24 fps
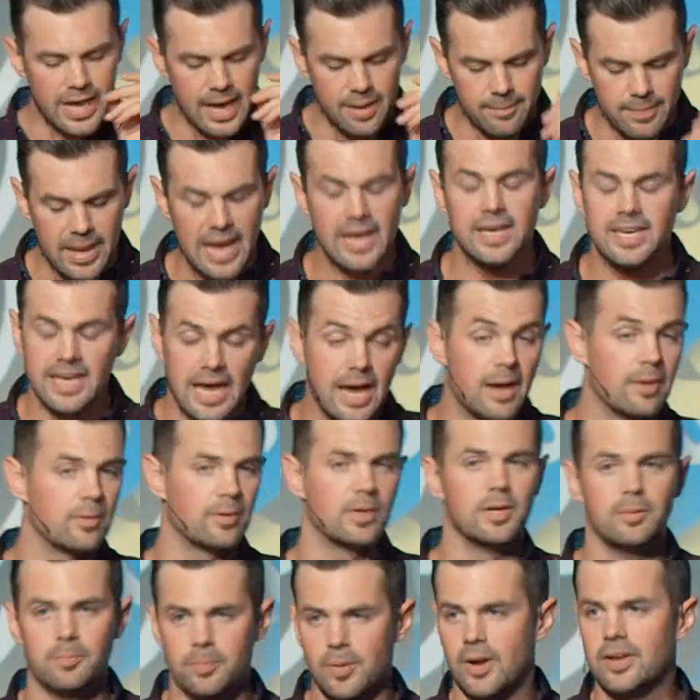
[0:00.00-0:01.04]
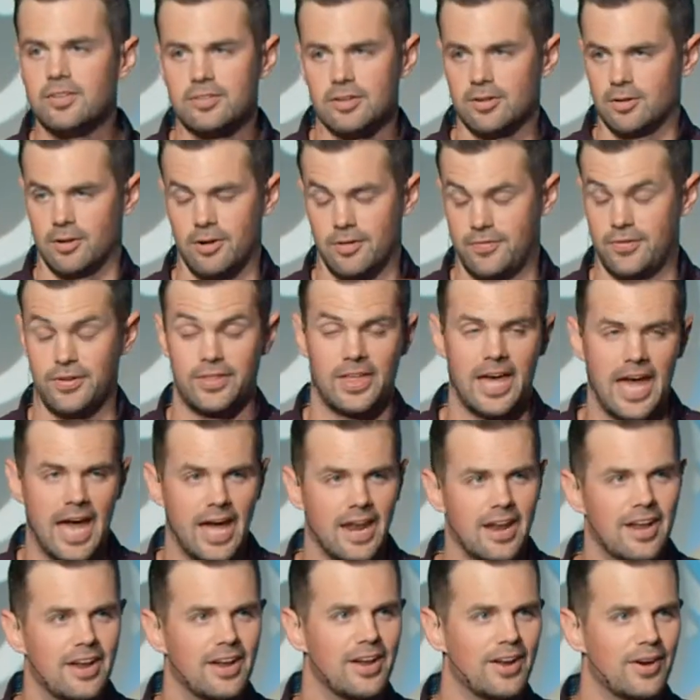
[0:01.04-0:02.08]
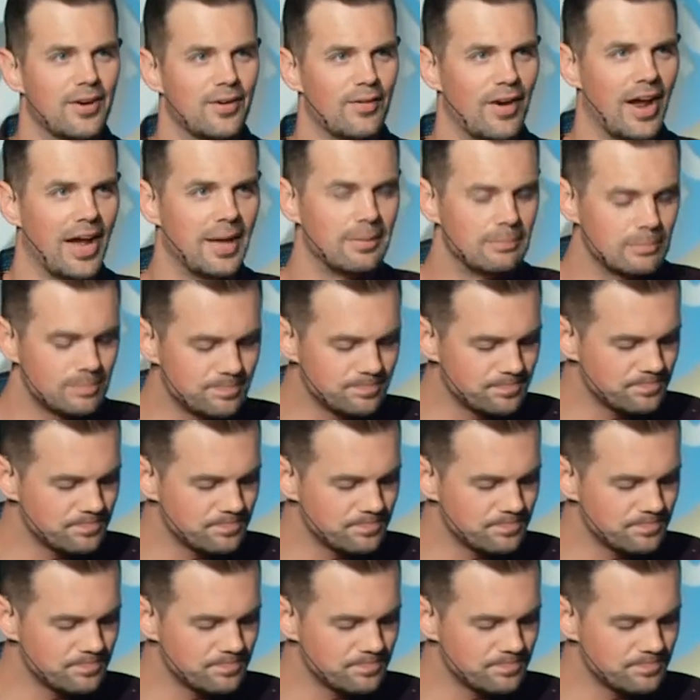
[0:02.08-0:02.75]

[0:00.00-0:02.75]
got back. Yeah, we can praise the Lord for that, right?